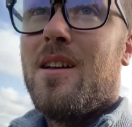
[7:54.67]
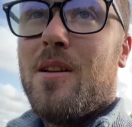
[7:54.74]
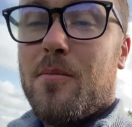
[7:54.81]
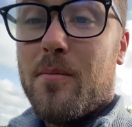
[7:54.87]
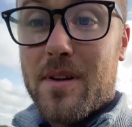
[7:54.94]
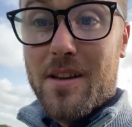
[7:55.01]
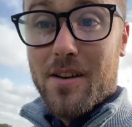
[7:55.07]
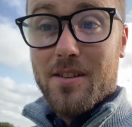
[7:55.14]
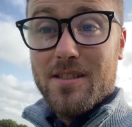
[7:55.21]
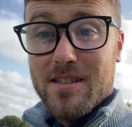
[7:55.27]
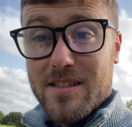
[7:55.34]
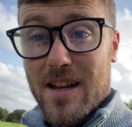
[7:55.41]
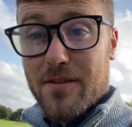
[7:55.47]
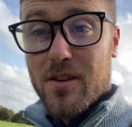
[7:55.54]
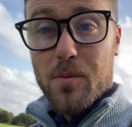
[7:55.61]
Because it's
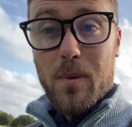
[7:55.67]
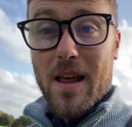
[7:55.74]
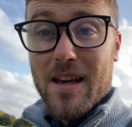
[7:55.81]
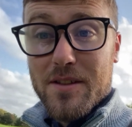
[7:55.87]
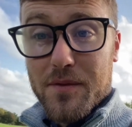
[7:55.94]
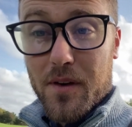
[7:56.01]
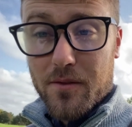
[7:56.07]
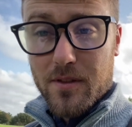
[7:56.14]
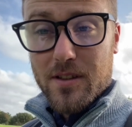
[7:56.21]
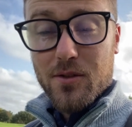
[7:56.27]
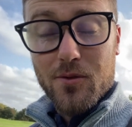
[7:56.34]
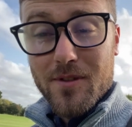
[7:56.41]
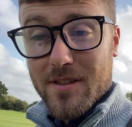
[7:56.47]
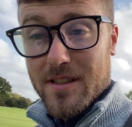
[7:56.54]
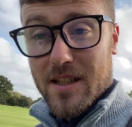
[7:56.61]
never the player's fault, it's
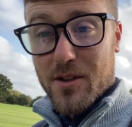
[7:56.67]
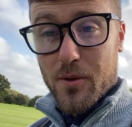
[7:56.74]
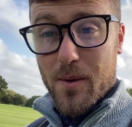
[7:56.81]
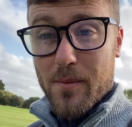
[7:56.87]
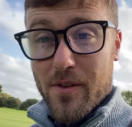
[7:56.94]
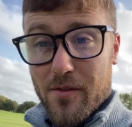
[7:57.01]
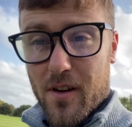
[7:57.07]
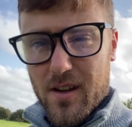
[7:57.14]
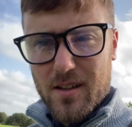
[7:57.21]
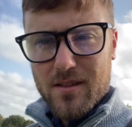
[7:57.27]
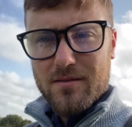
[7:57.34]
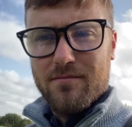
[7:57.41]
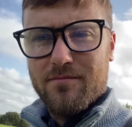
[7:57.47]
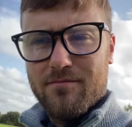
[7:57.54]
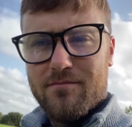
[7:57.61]
always the equipment, right?
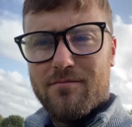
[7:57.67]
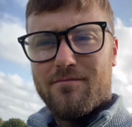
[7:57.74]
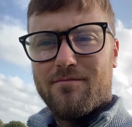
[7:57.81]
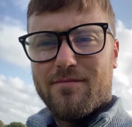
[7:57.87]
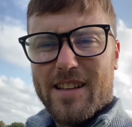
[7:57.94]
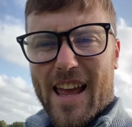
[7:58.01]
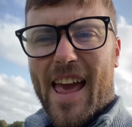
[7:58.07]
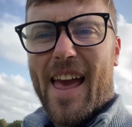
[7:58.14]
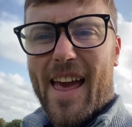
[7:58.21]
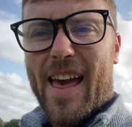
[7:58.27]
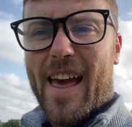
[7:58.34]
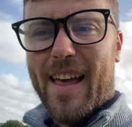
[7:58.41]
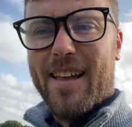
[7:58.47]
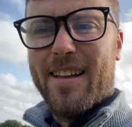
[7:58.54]
Yeah.